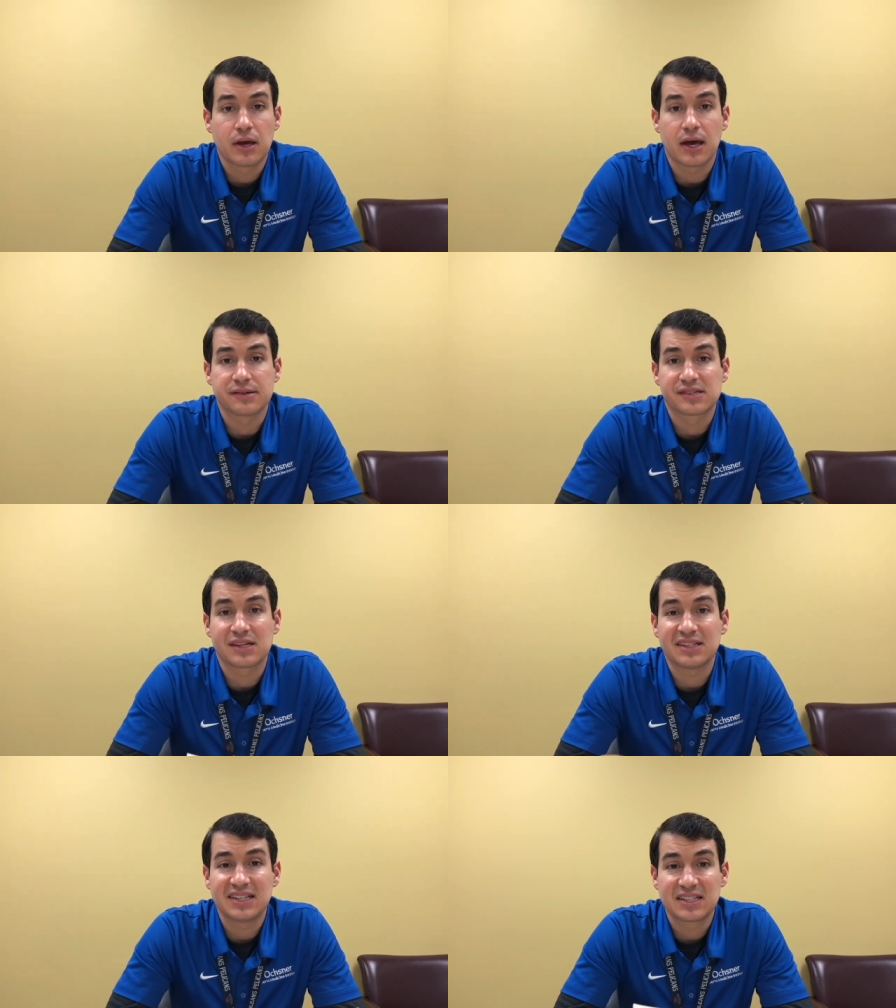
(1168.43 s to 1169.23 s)
as
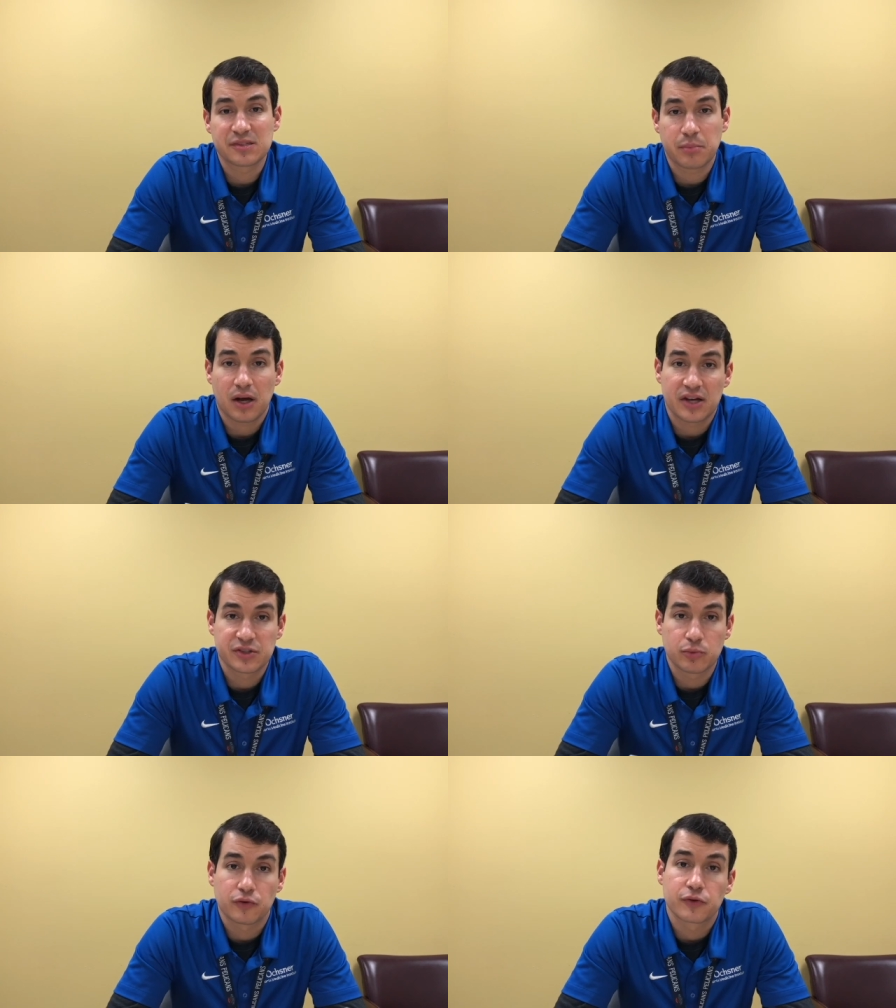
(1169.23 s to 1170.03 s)
clean as
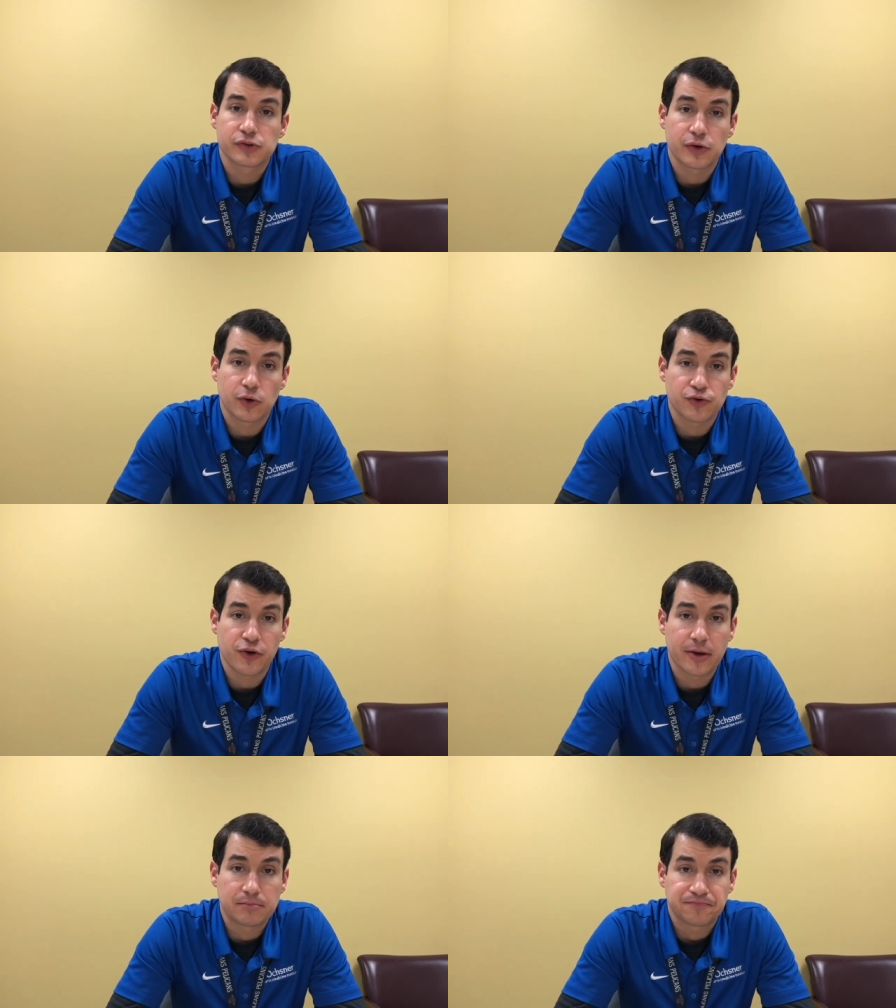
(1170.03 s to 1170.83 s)
possible for surgery.